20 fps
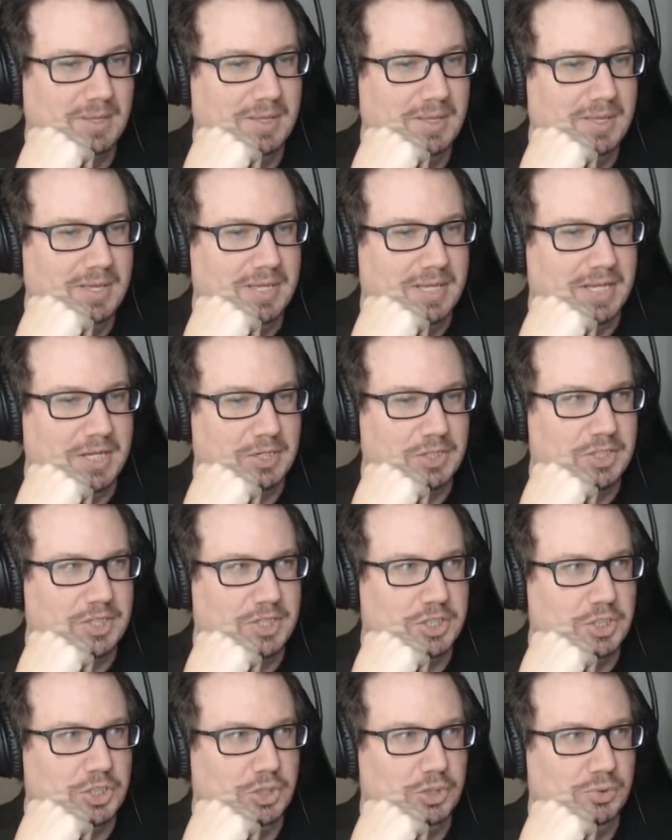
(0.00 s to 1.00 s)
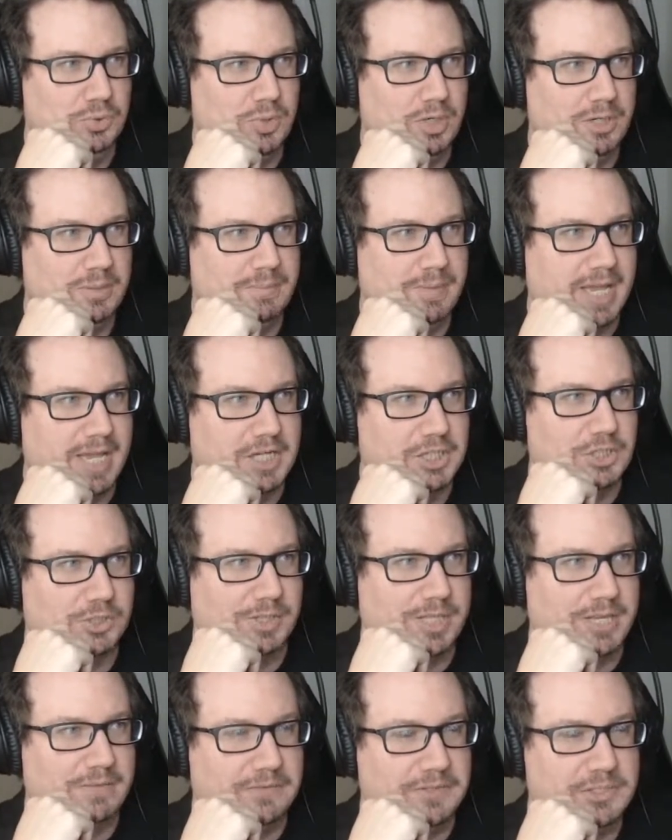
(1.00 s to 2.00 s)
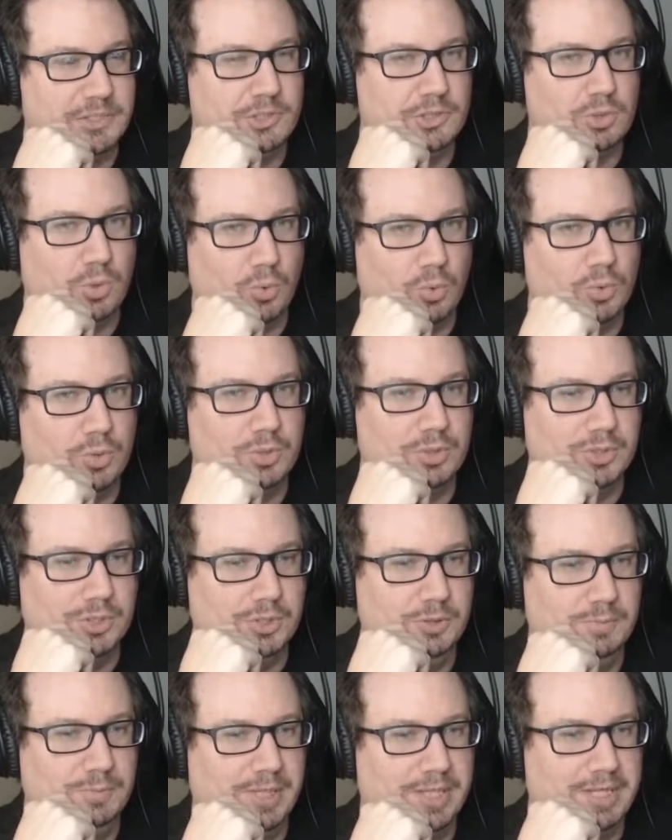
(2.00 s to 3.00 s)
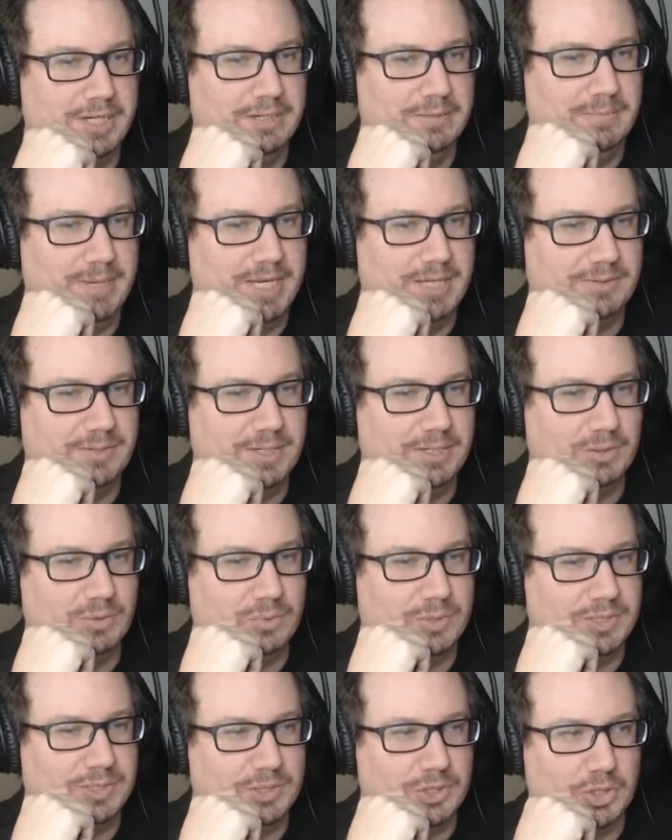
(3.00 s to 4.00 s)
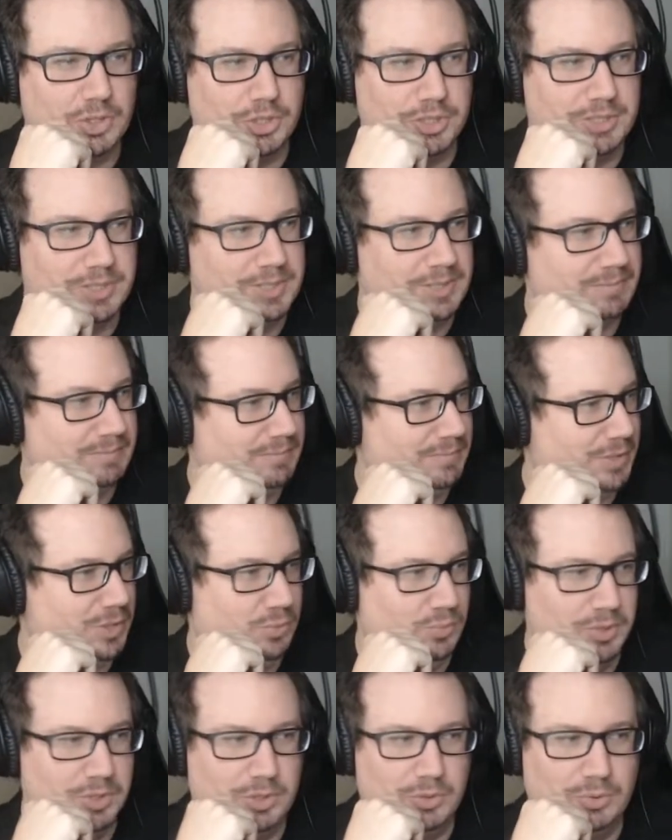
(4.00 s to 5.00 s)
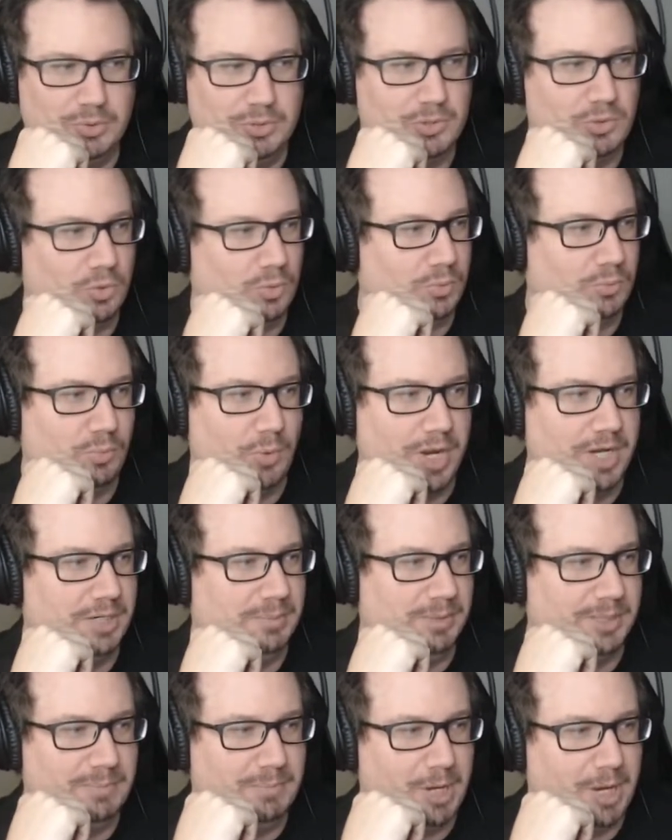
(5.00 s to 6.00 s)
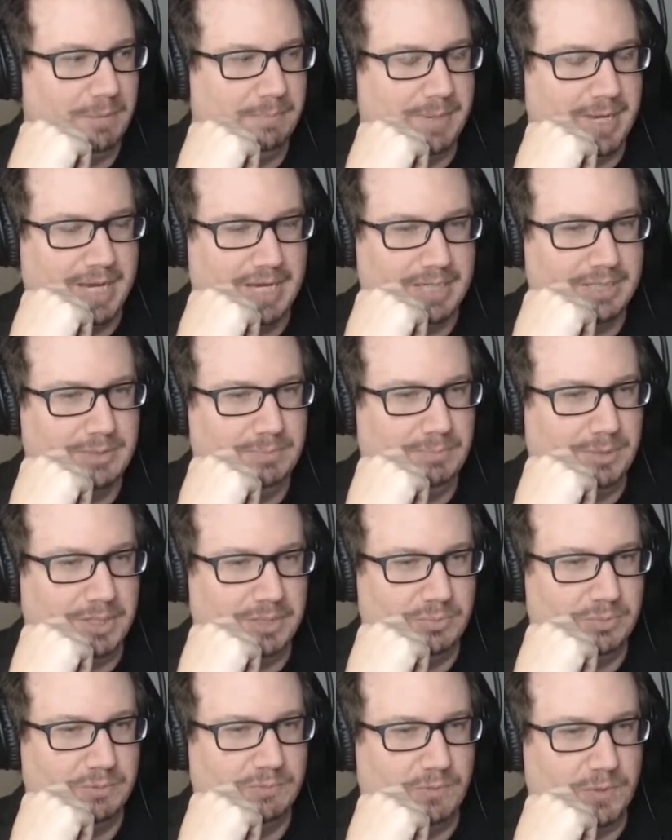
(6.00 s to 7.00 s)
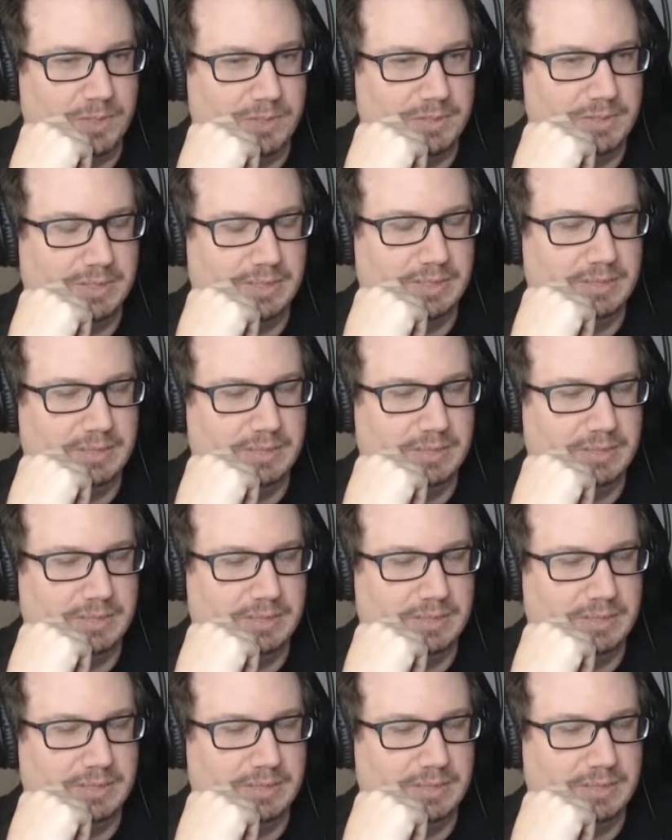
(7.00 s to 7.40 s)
Did you actually have a store you played in back then, or was it just you went to a store, randomly bought packs, played with friends?